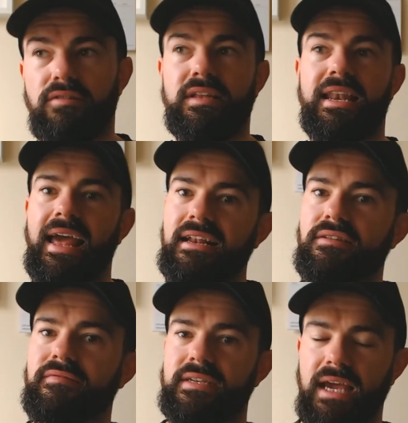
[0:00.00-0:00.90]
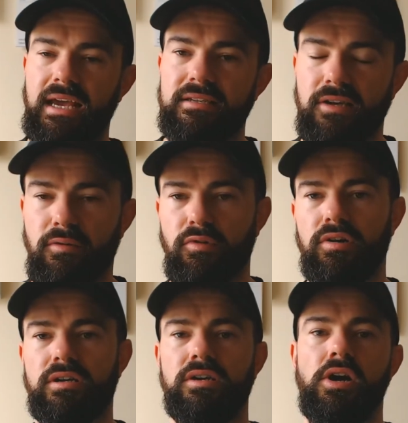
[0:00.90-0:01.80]
the length of the days I
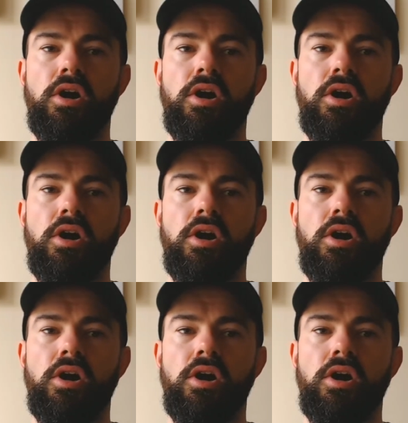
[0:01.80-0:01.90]
work,